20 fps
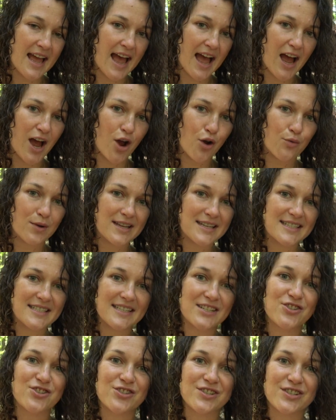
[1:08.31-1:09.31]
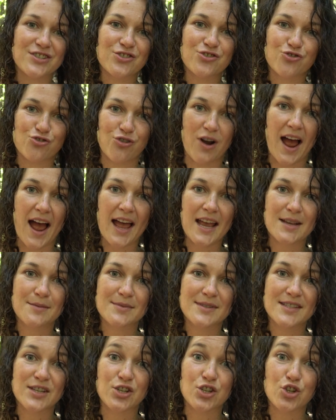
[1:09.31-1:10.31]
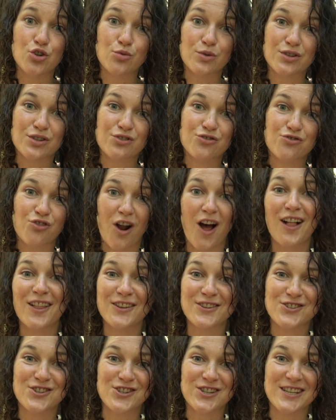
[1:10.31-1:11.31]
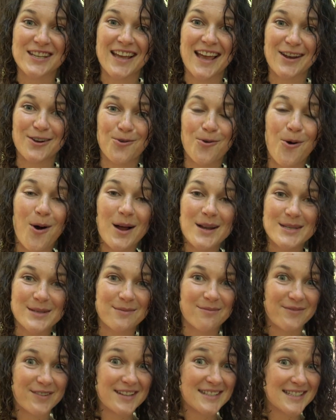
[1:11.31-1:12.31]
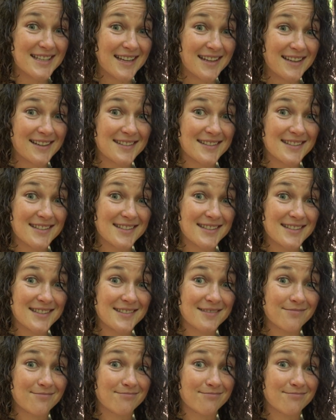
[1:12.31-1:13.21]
how indigenous tribes knew astrology and quantum physics?